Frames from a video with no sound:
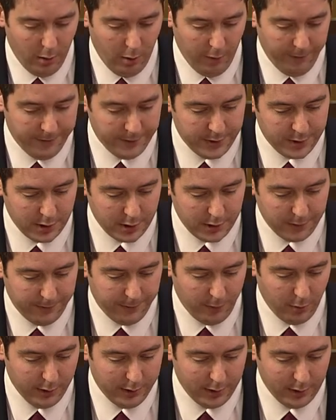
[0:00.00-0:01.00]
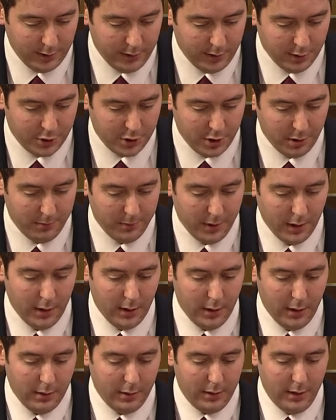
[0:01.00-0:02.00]
officers for the leadership
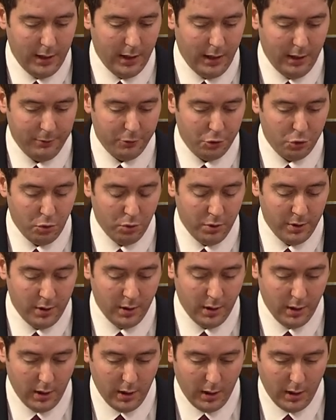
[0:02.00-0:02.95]
they have shown,